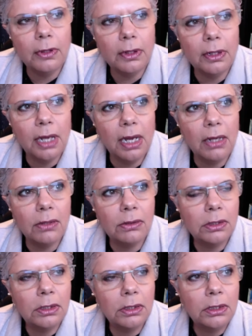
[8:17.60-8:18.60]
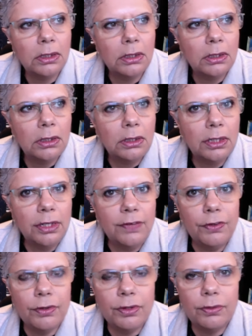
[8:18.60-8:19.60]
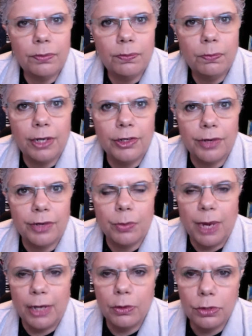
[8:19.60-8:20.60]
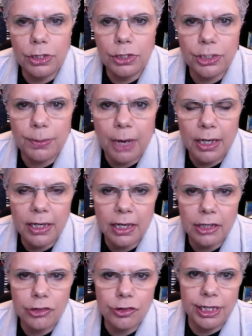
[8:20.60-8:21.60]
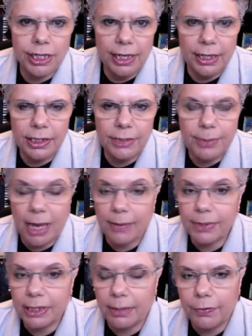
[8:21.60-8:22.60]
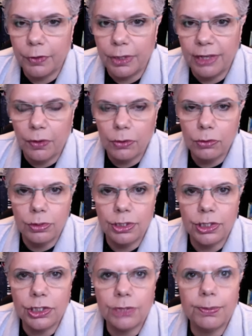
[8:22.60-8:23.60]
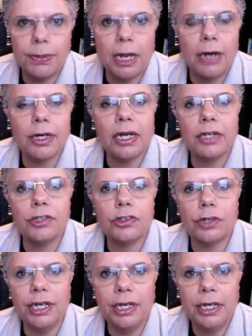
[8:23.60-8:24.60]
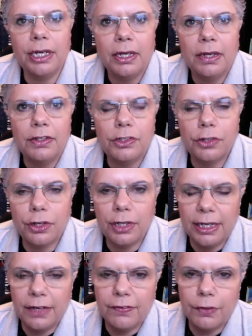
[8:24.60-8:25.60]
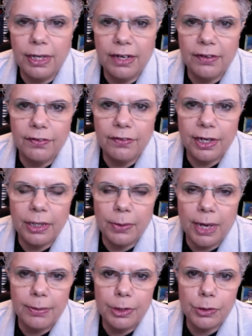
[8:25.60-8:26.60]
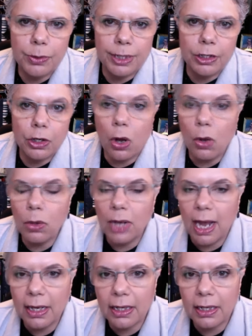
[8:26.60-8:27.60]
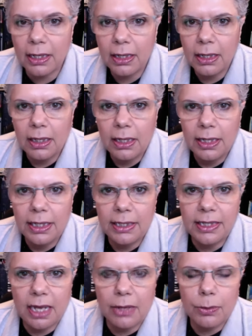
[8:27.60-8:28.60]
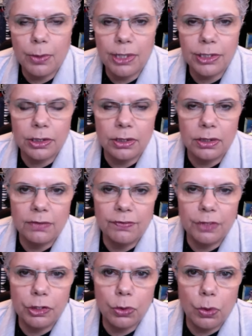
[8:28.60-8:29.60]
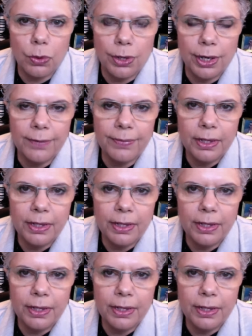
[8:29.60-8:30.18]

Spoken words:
Now, if you're wondering where Gunditjmara country is, perhaps some of you live on Gunditjmara country. Certainly if you live anywhere between Colac in southwestern Victoria,